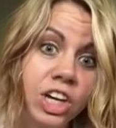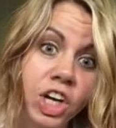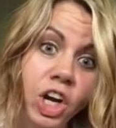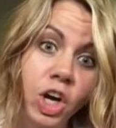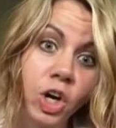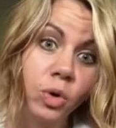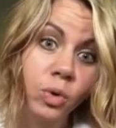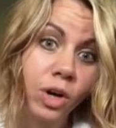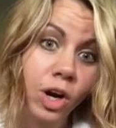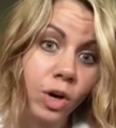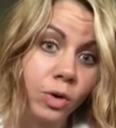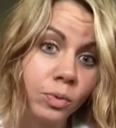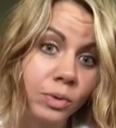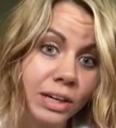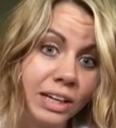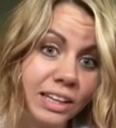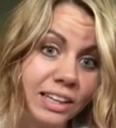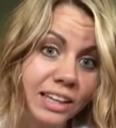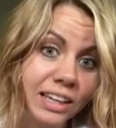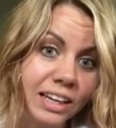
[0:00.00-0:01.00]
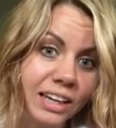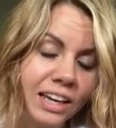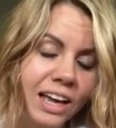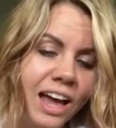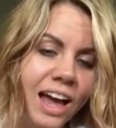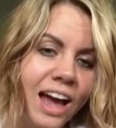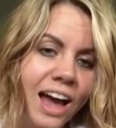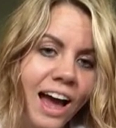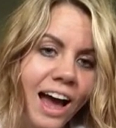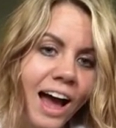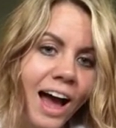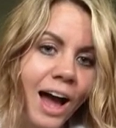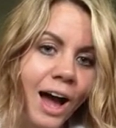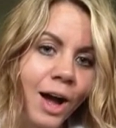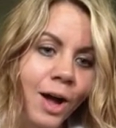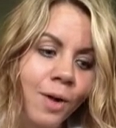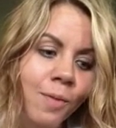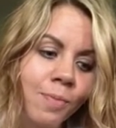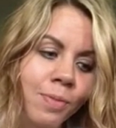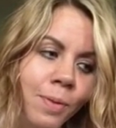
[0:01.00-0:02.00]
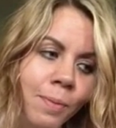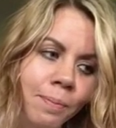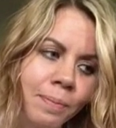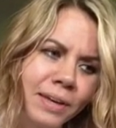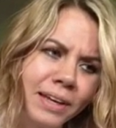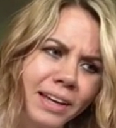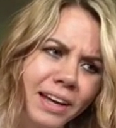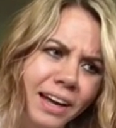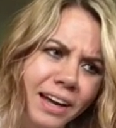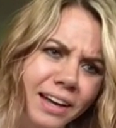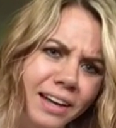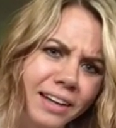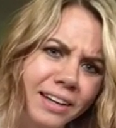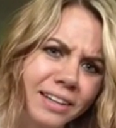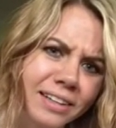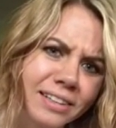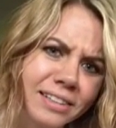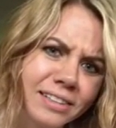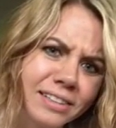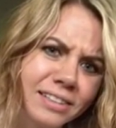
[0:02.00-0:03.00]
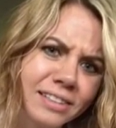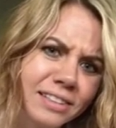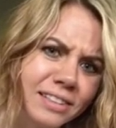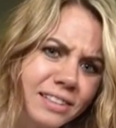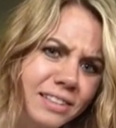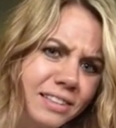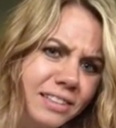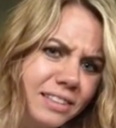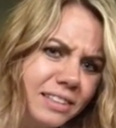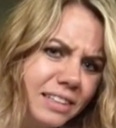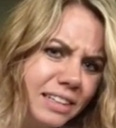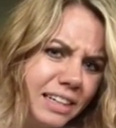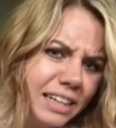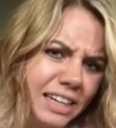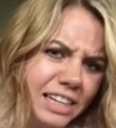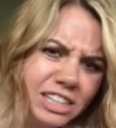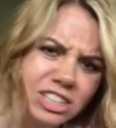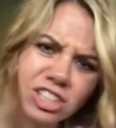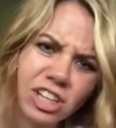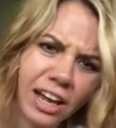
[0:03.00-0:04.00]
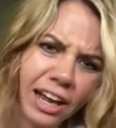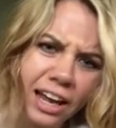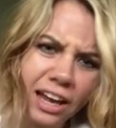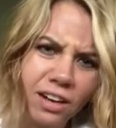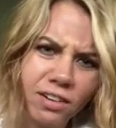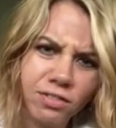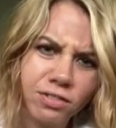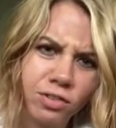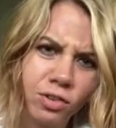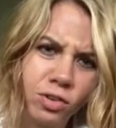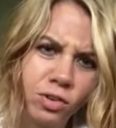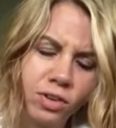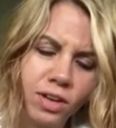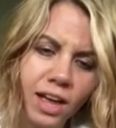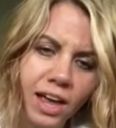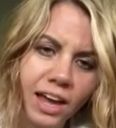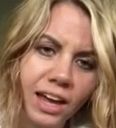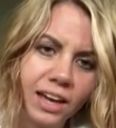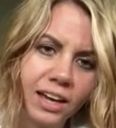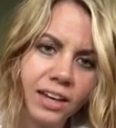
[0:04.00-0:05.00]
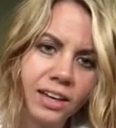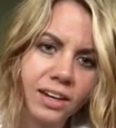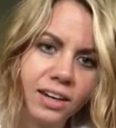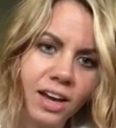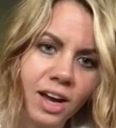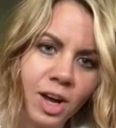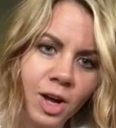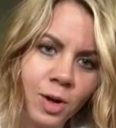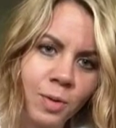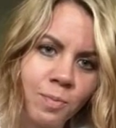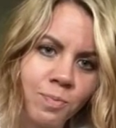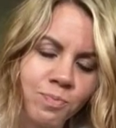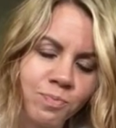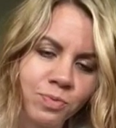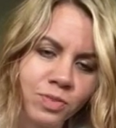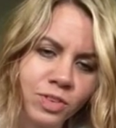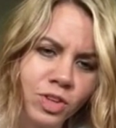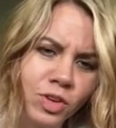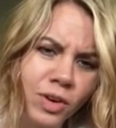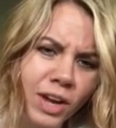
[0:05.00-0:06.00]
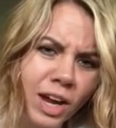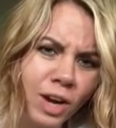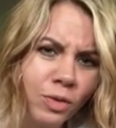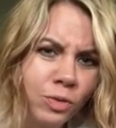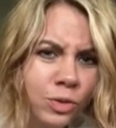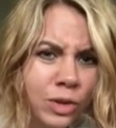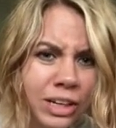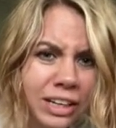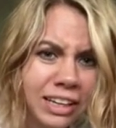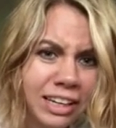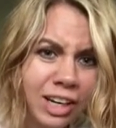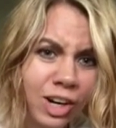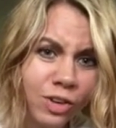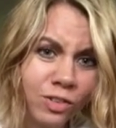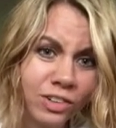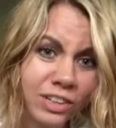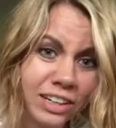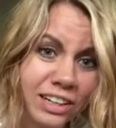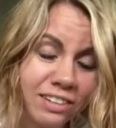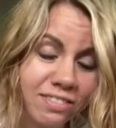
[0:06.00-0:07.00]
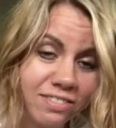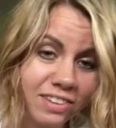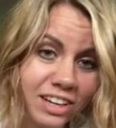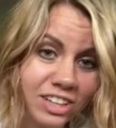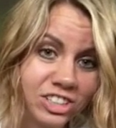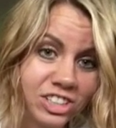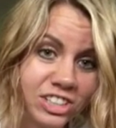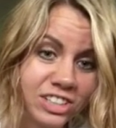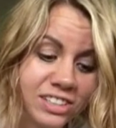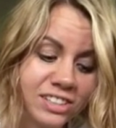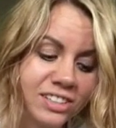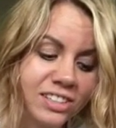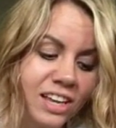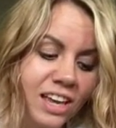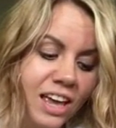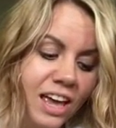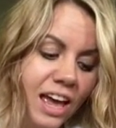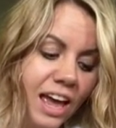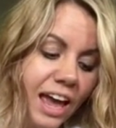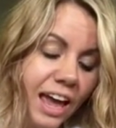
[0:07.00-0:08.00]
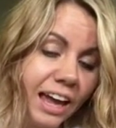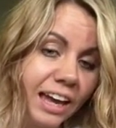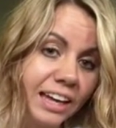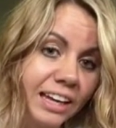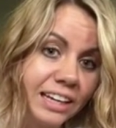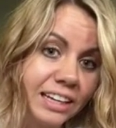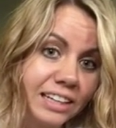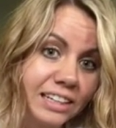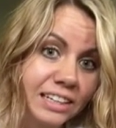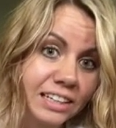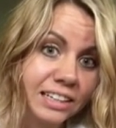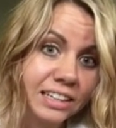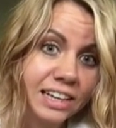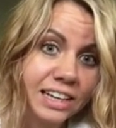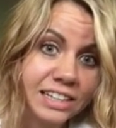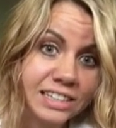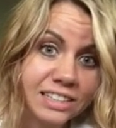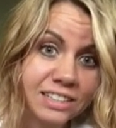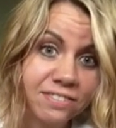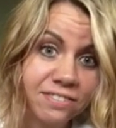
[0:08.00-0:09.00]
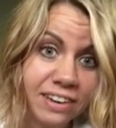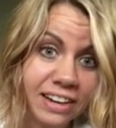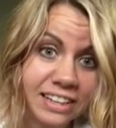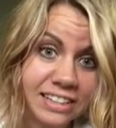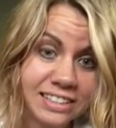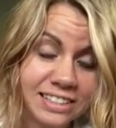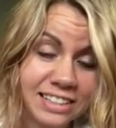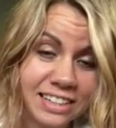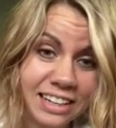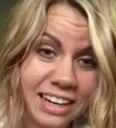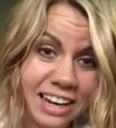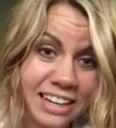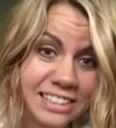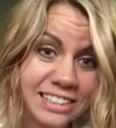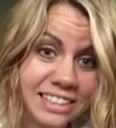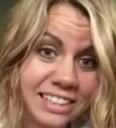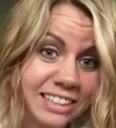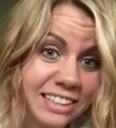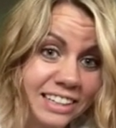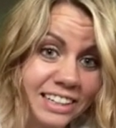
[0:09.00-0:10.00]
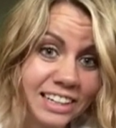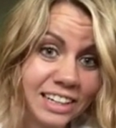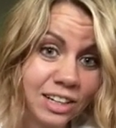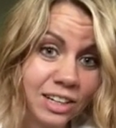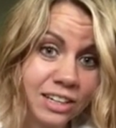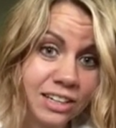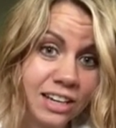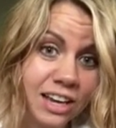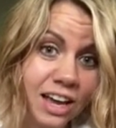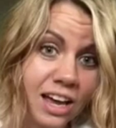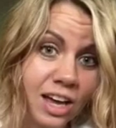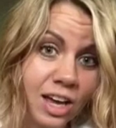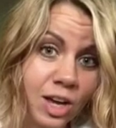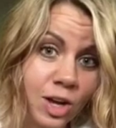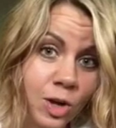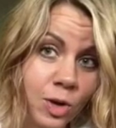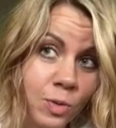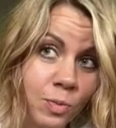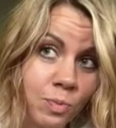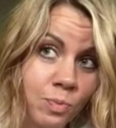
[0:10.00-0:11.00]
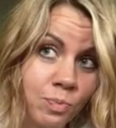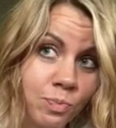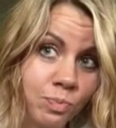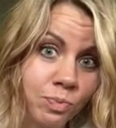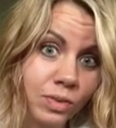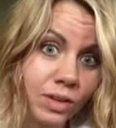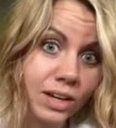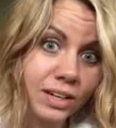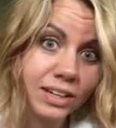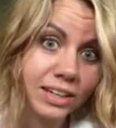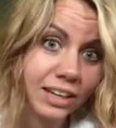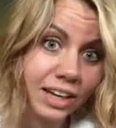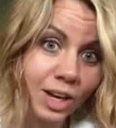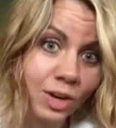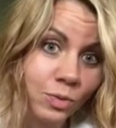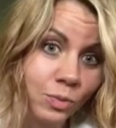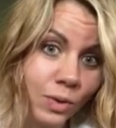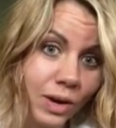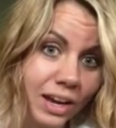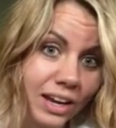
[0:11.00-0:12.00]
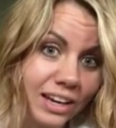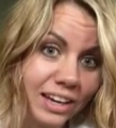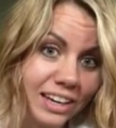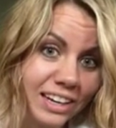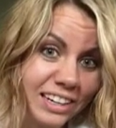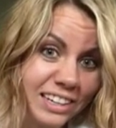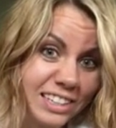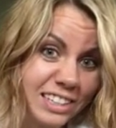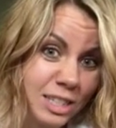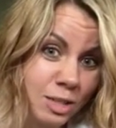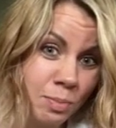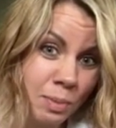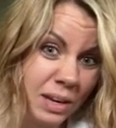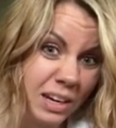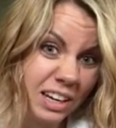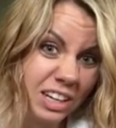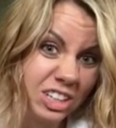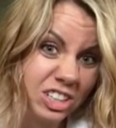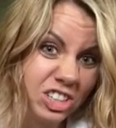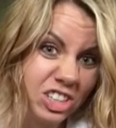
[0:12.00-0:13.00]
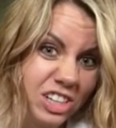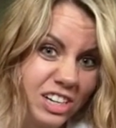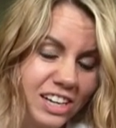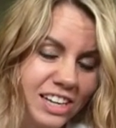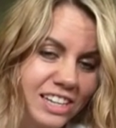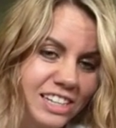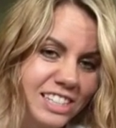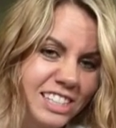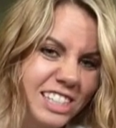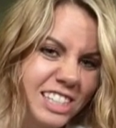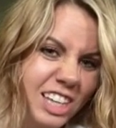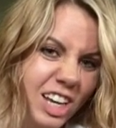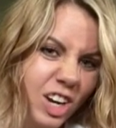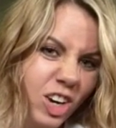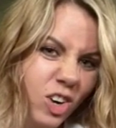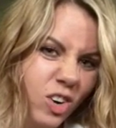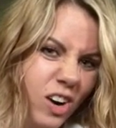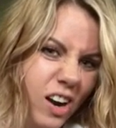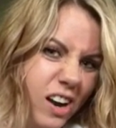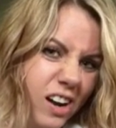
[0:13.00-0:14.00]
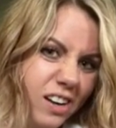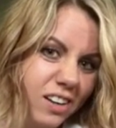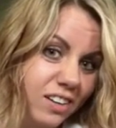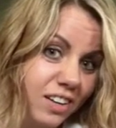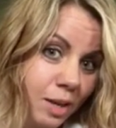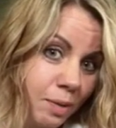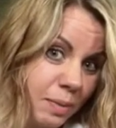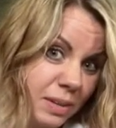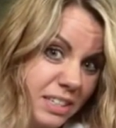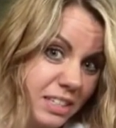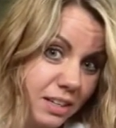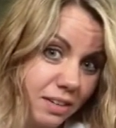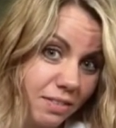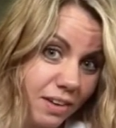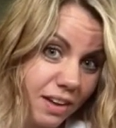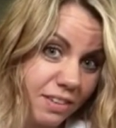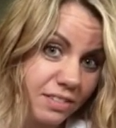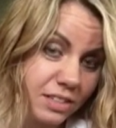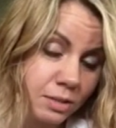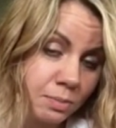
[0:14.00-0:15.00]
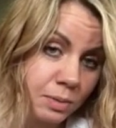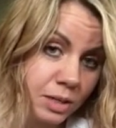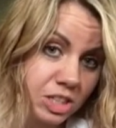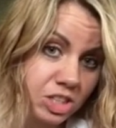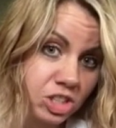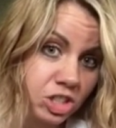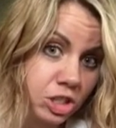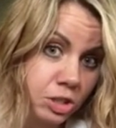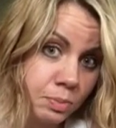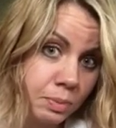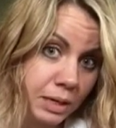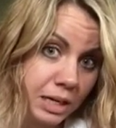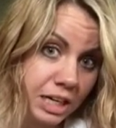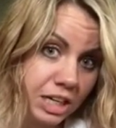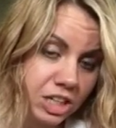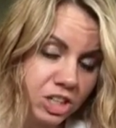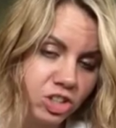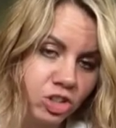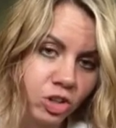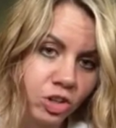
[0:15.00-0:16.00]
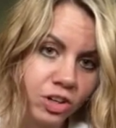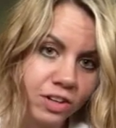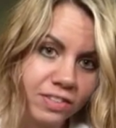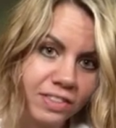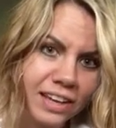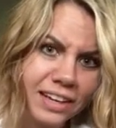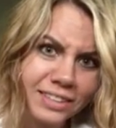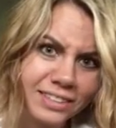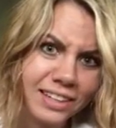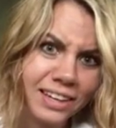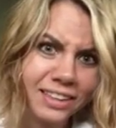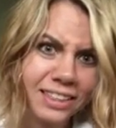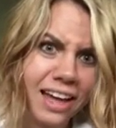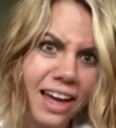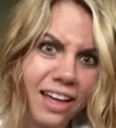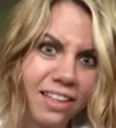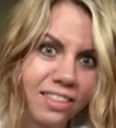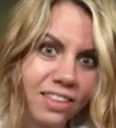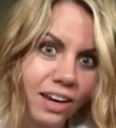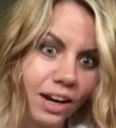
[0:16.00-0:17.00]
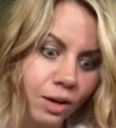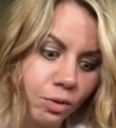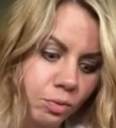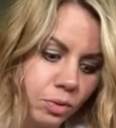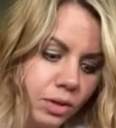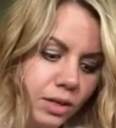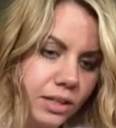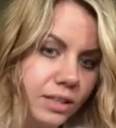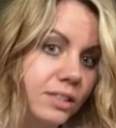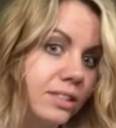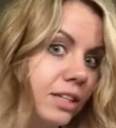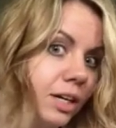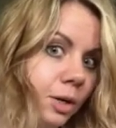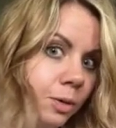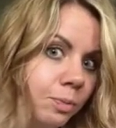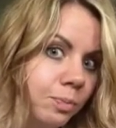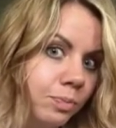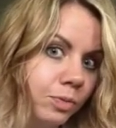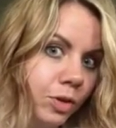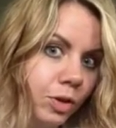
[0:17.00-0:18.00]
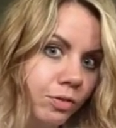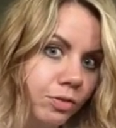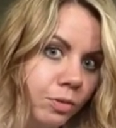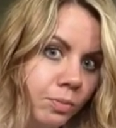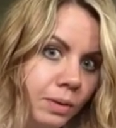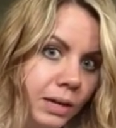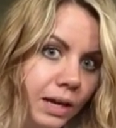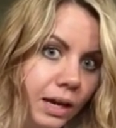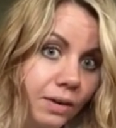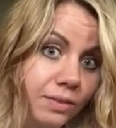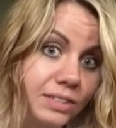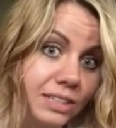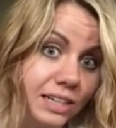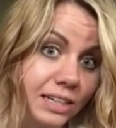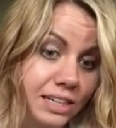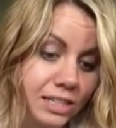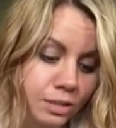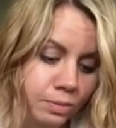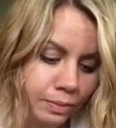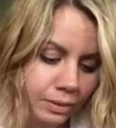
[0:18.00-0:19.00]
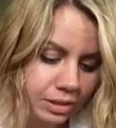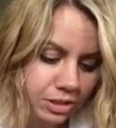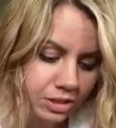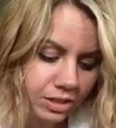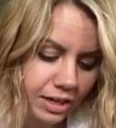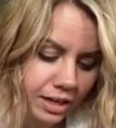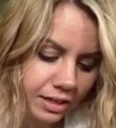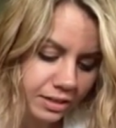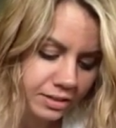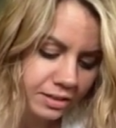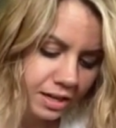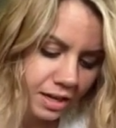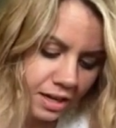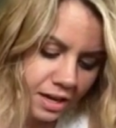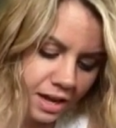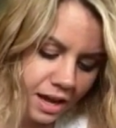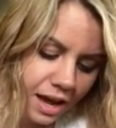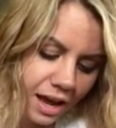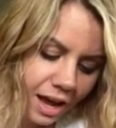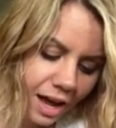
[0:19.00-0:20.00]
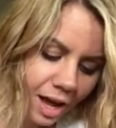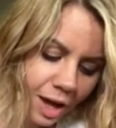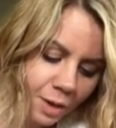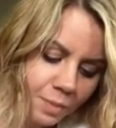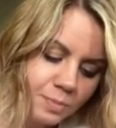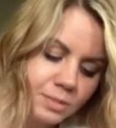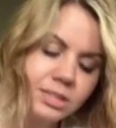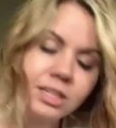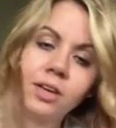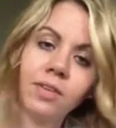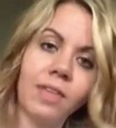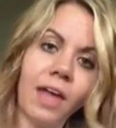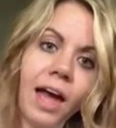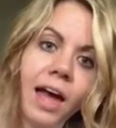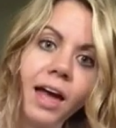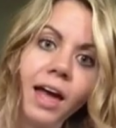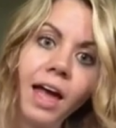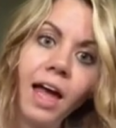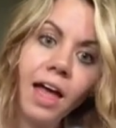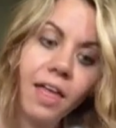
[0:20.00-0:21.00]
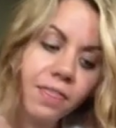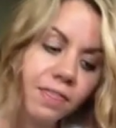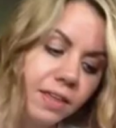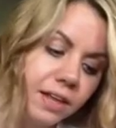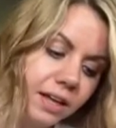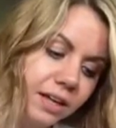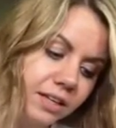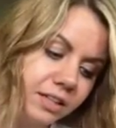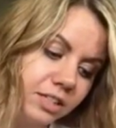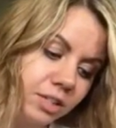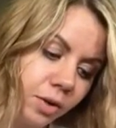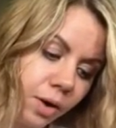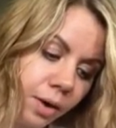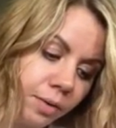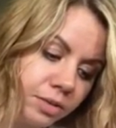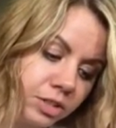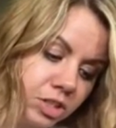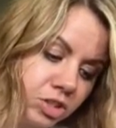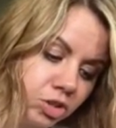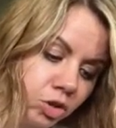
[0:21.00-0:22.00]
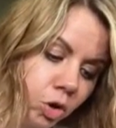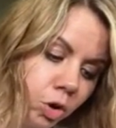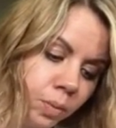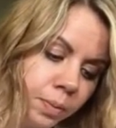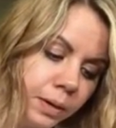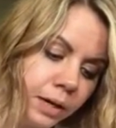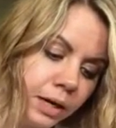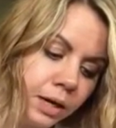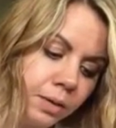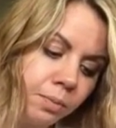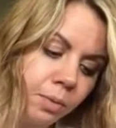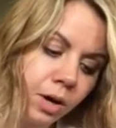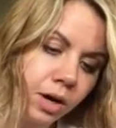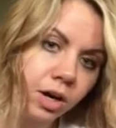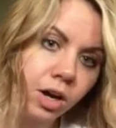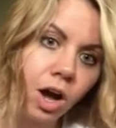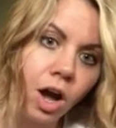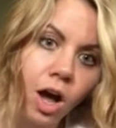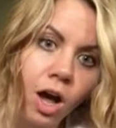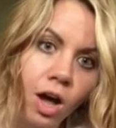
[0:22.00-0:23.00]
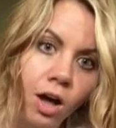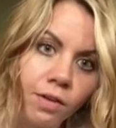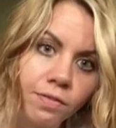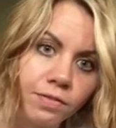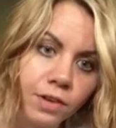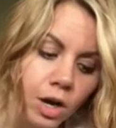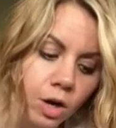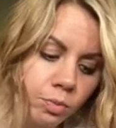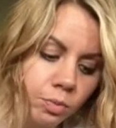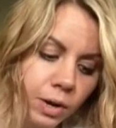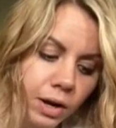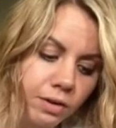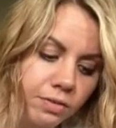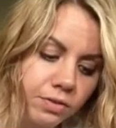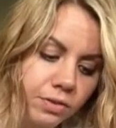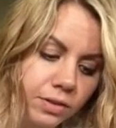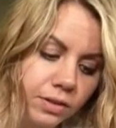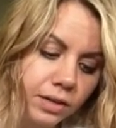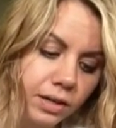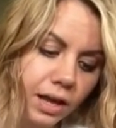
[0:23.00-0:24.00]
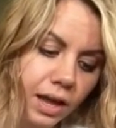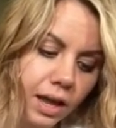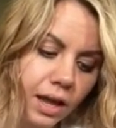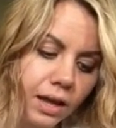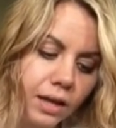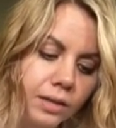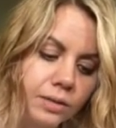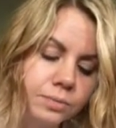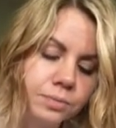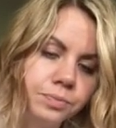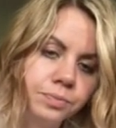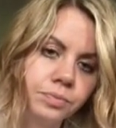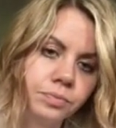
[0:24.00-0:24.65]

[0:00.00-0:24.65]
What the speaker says: No, not really, because it's a handful, and you can't really overeat veggies. And let's face it, I didn't gain weight eating spinach, so I let myself have as much spinach or things like that I wanted. So good for me, I was eating spinach and eggs. So I would just go up here and mark off a red for the day.